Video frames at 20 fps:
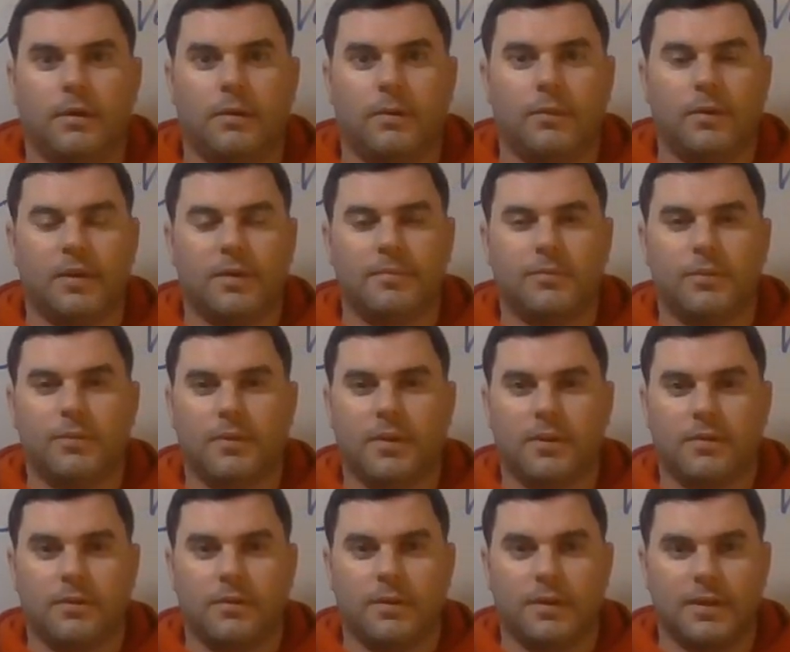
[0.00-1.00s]
Welcome to
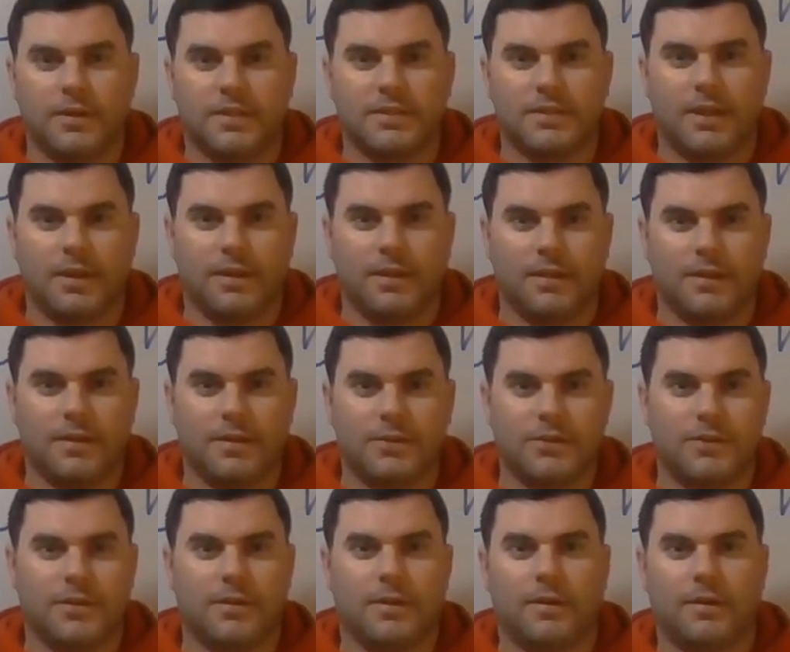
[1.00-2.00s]
another exciting
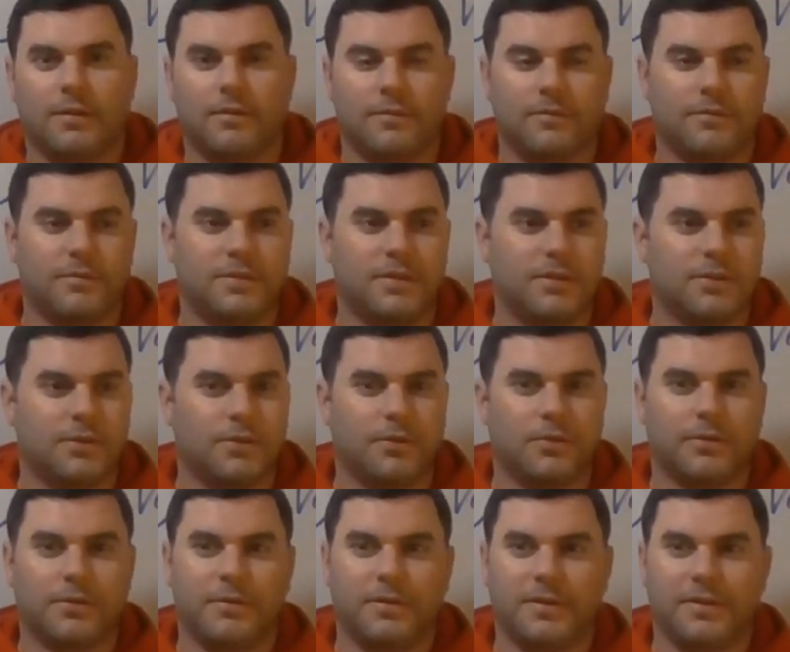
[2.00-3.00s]
edition of Digital
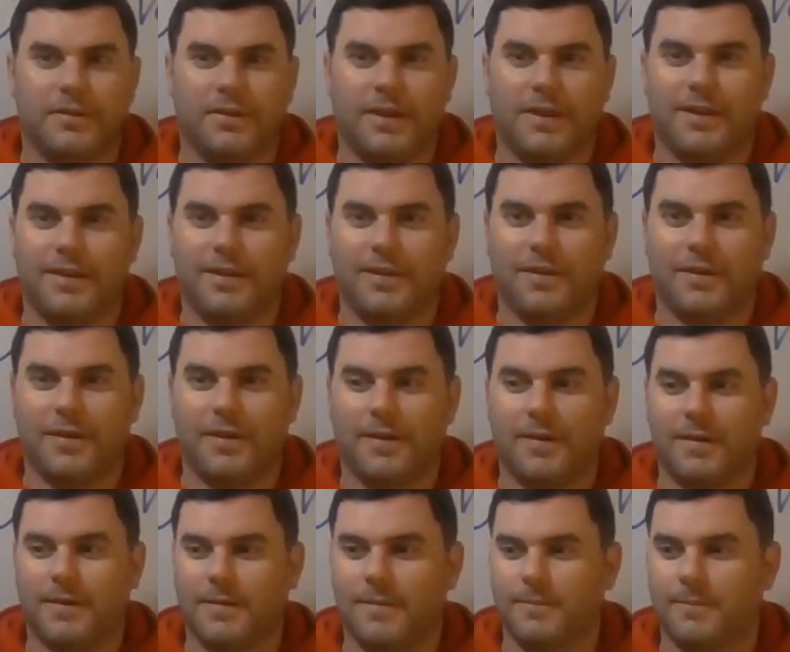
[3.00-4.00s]
Learning Day.
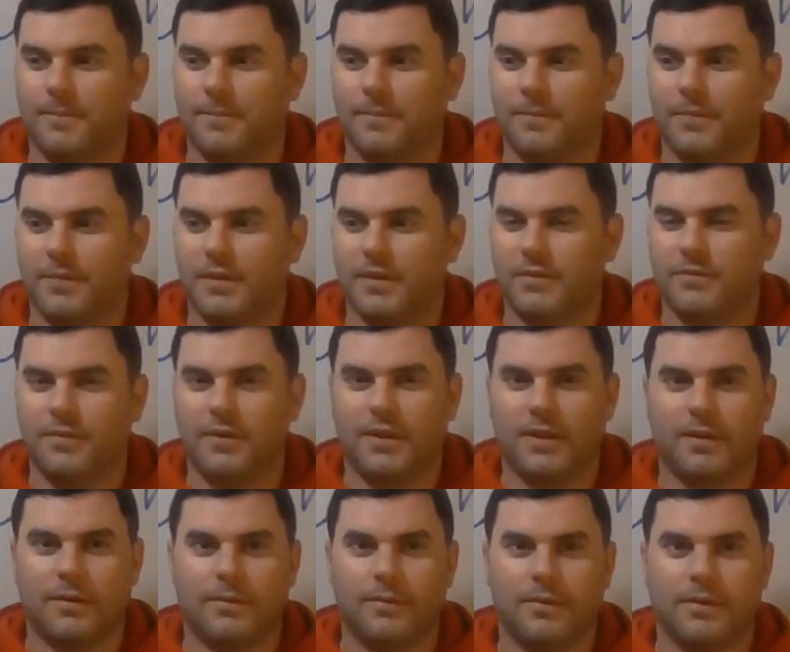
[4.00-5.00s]
This
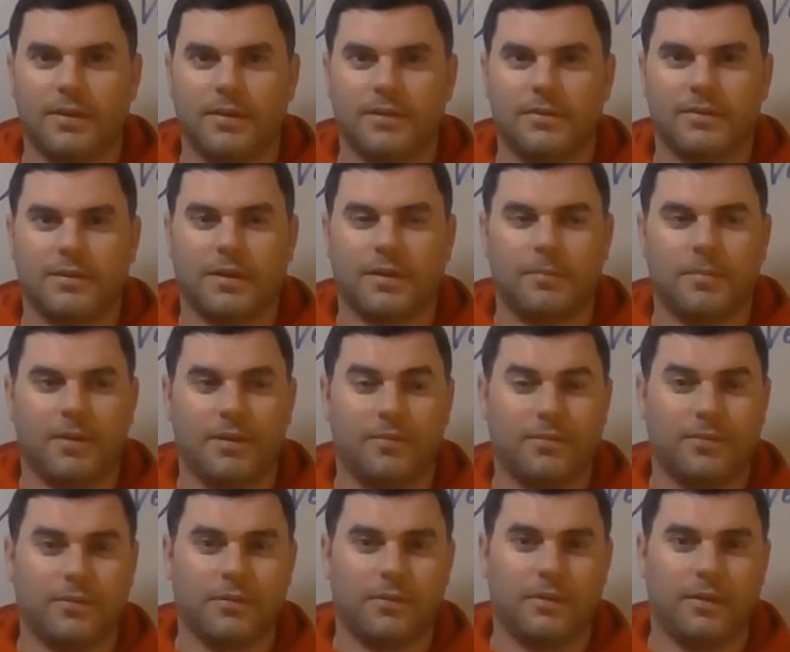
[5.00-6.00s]
video is going to be
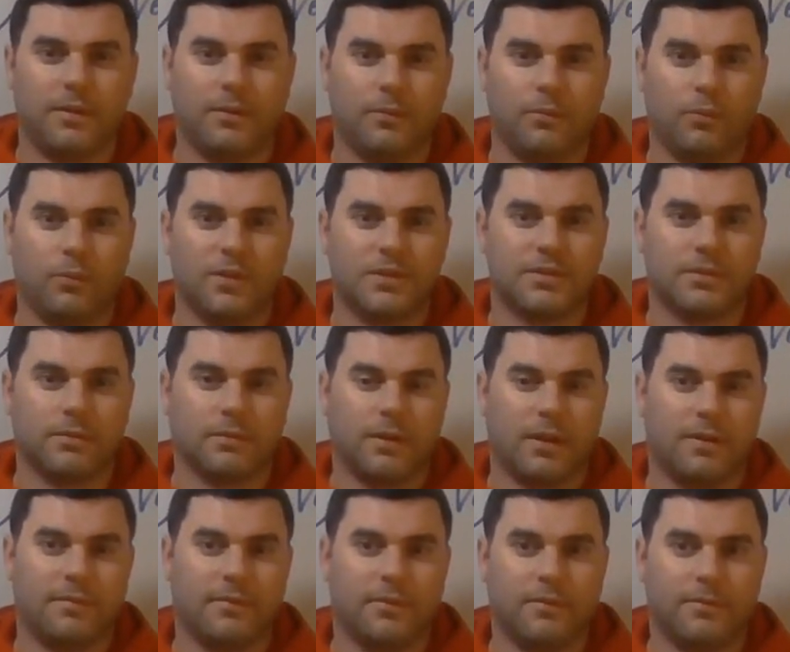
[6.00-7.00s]
for the wizard
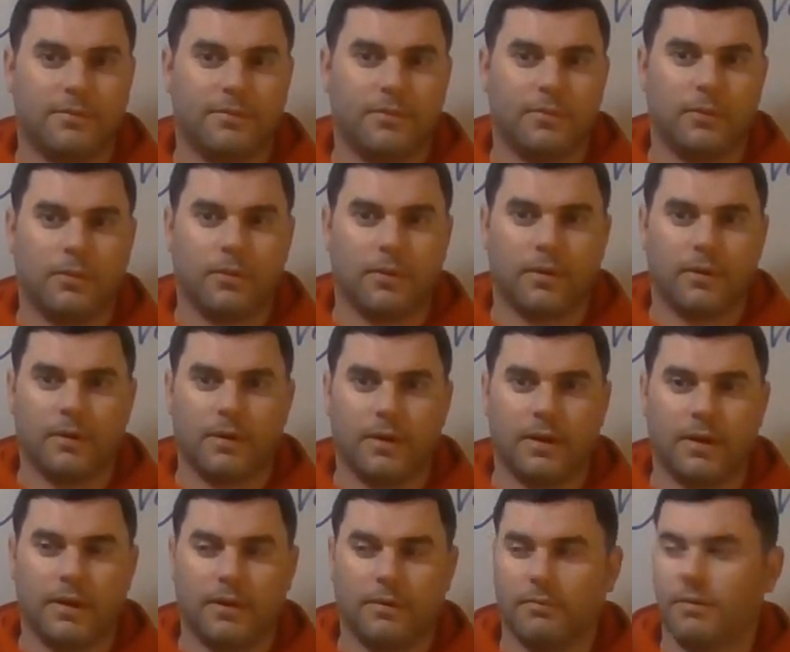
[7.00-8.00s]
level for
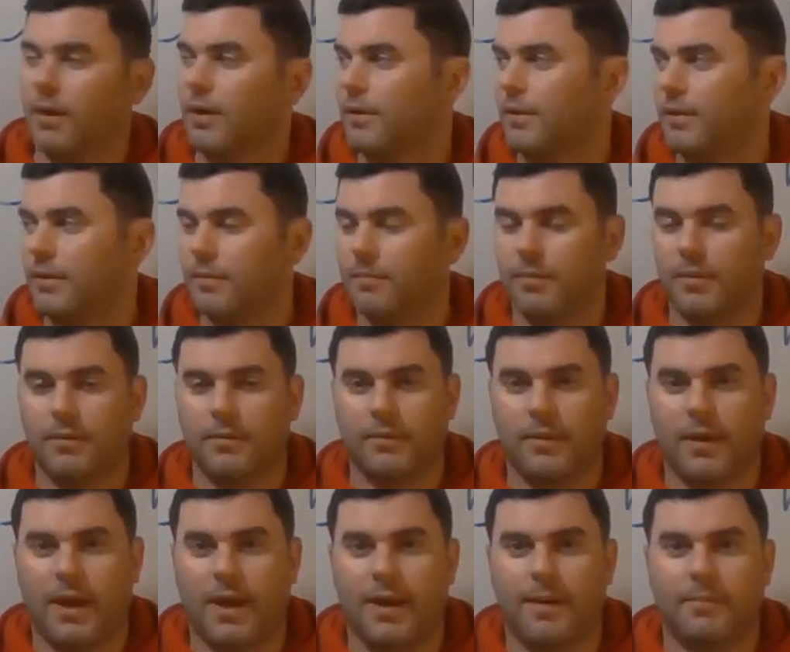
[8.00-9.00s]
Rocking the Boat
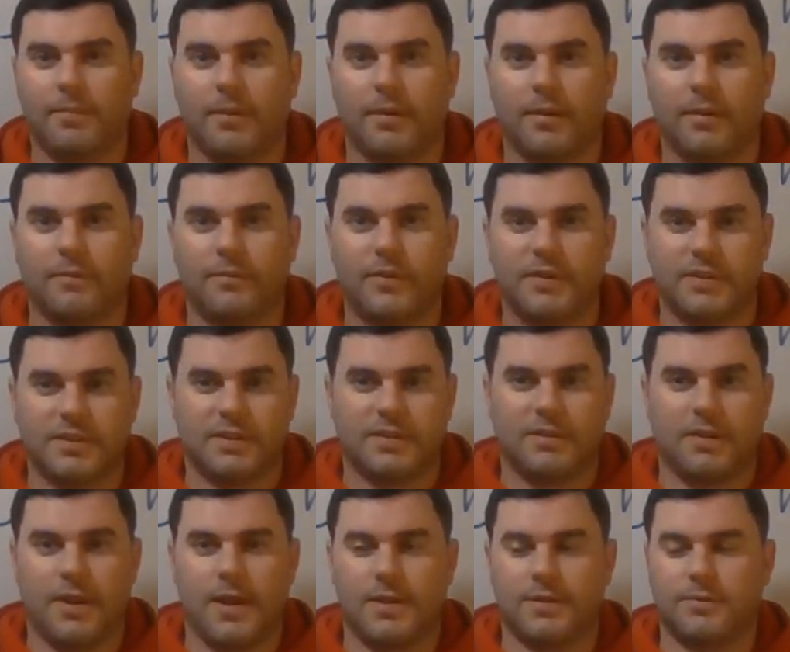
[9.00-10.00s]
app on
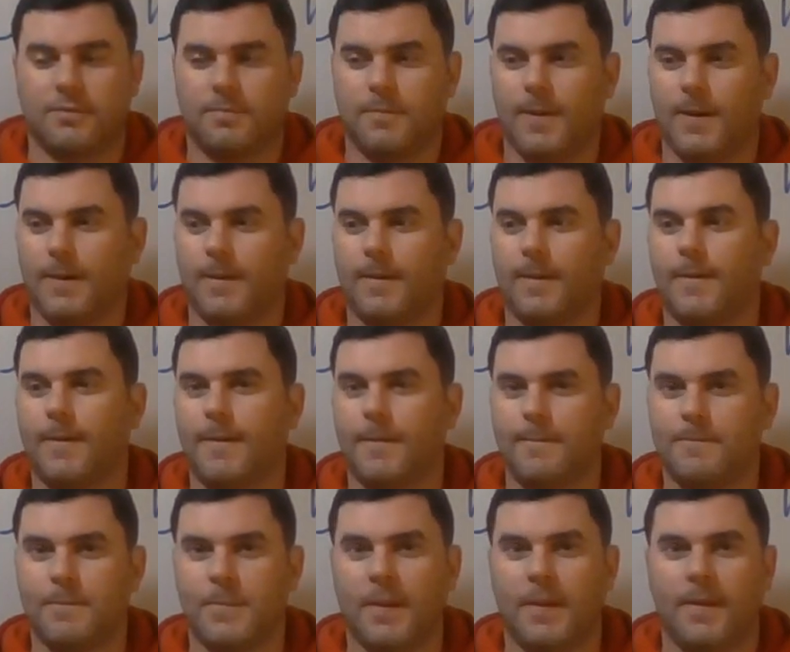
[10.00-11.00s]
physicsclassroom.com.